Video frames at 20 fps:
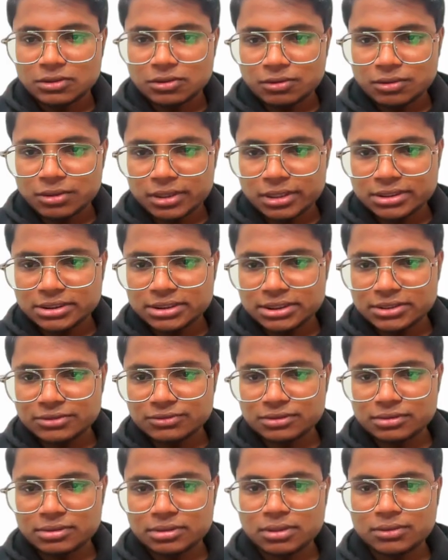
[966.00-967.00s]
Okay,
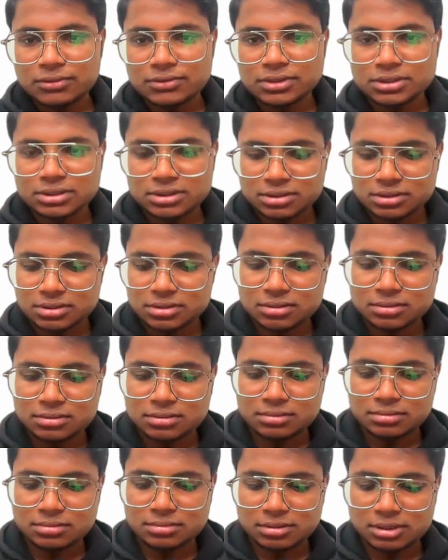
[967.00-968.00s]
now just
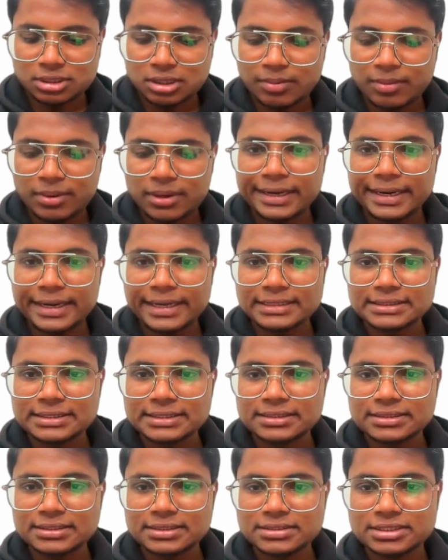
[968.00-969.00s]
command s
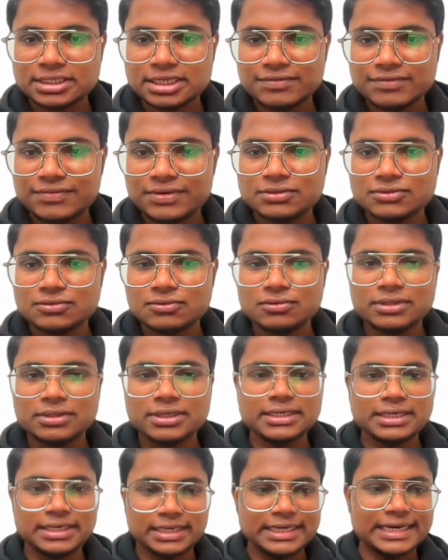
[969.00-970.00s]
and just save it so
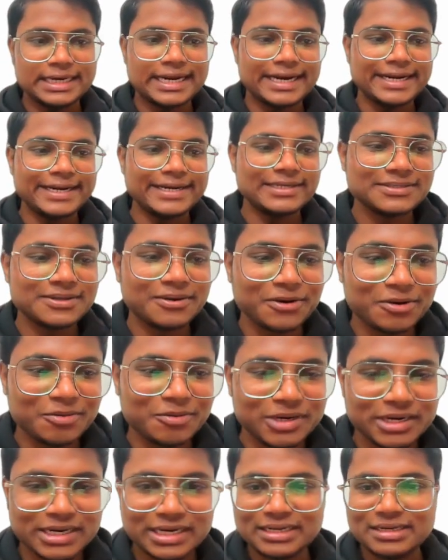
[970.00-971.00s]
that it gets
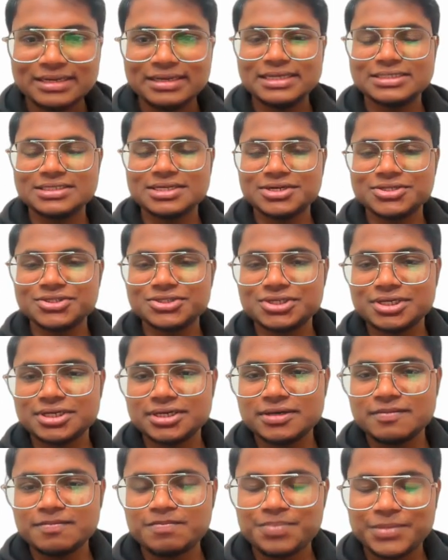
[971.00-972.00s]
automatically structured
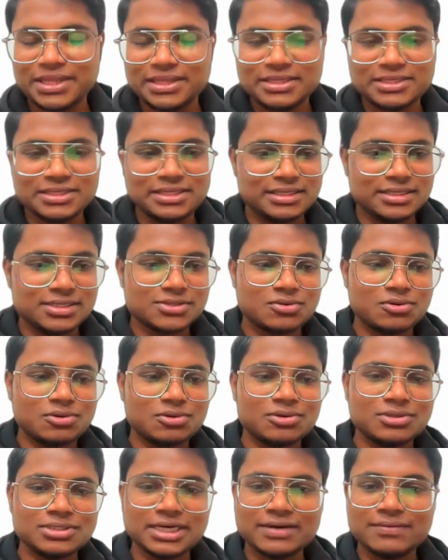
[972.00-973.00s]
here in this
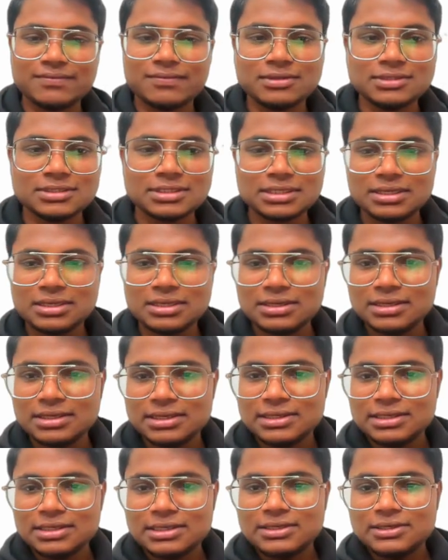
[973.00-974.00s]
code sandbox.
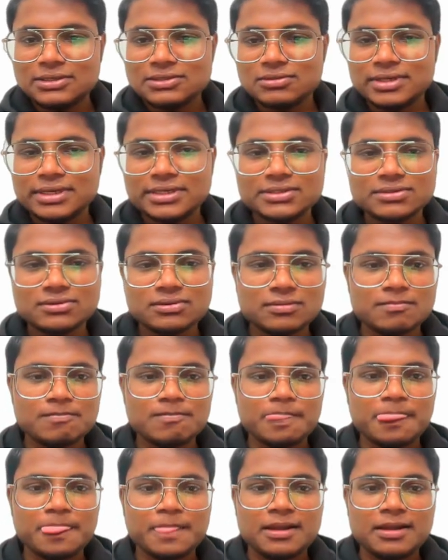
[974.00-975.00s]
So that's good.
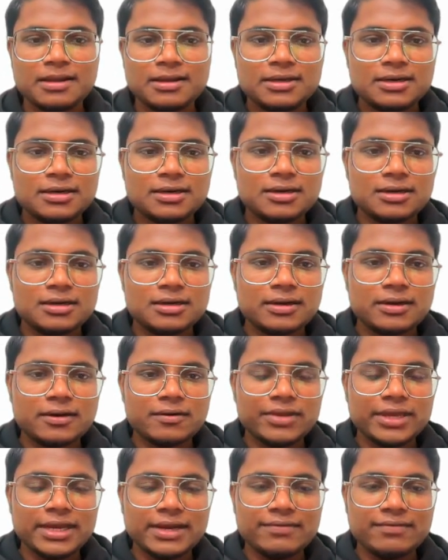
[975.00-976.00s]
Now
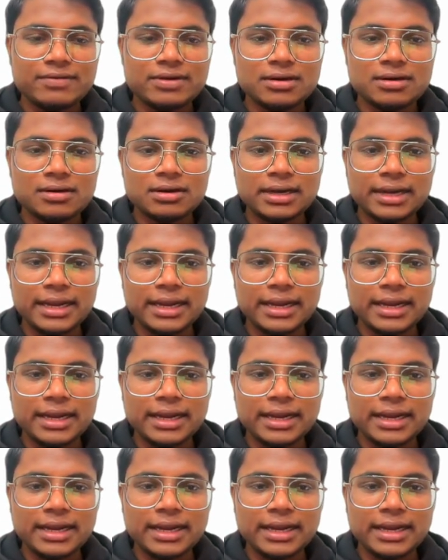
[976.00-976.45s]
we have